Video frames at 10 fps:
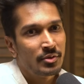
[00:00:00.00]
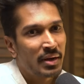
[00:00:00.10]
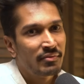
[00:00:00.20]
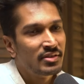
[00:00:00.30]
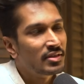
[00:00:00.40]
Your
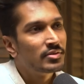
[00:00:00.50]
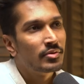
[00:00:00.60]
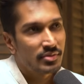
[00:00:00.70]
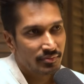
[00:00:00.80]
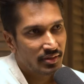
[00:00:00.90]
privacy
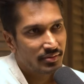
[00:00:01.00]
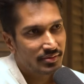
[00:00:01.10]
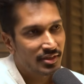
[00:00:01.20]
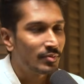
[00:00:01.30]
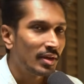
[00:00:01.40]
just goes away.
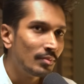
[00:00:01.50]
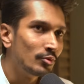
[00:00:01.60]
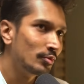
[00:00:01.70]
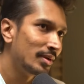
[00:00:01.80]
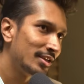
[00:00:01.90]
That's why I
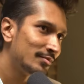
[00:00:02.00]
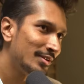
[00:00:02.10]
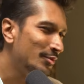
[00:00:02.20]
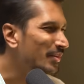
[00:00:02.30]
come to Dubai as well.